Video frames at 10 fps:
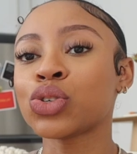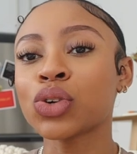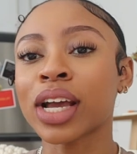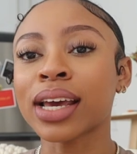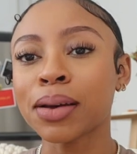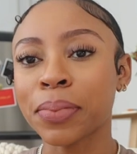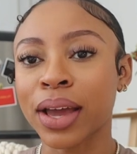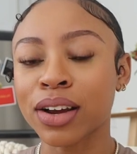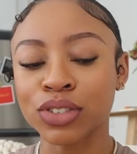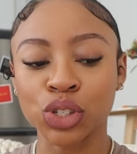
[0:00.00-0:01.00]
to get a
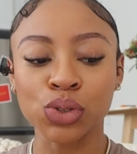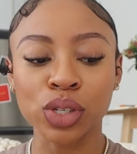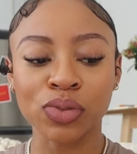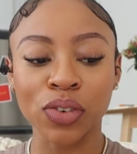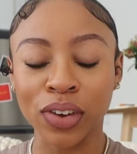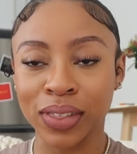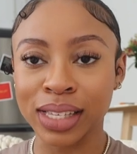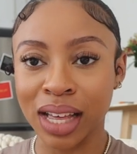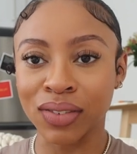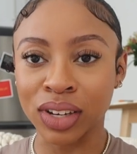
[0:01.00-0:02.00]
pair of shoes for
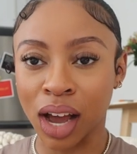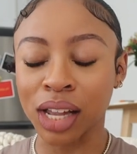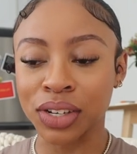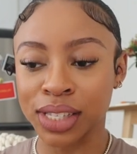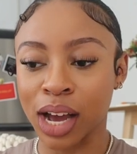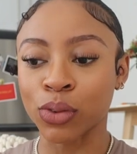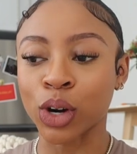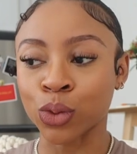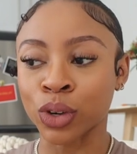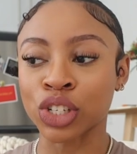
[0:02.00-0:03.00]
$57 that
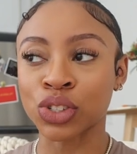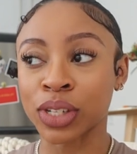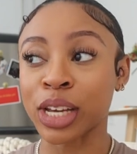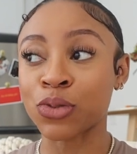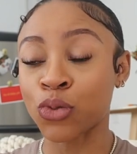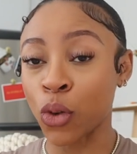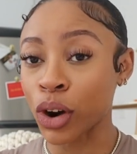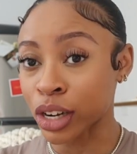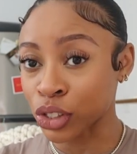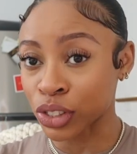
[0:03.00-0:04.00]
were originally
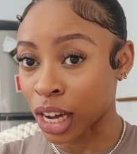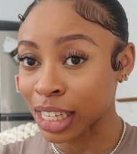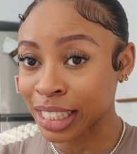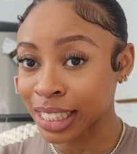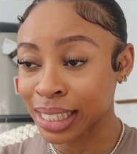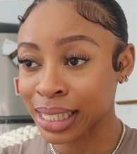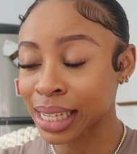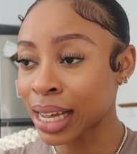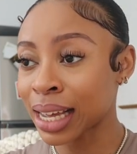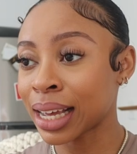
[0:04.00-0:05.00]

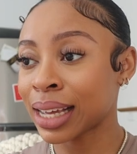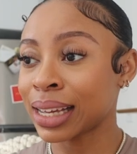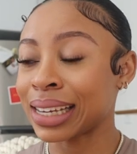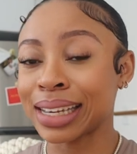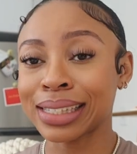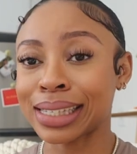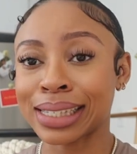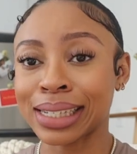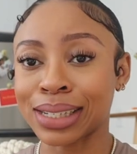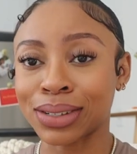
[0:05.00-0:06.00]
$400, it's a
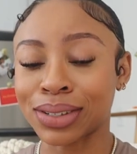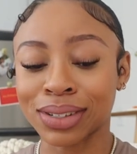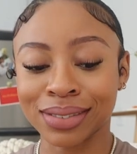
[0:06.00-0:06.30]
steal.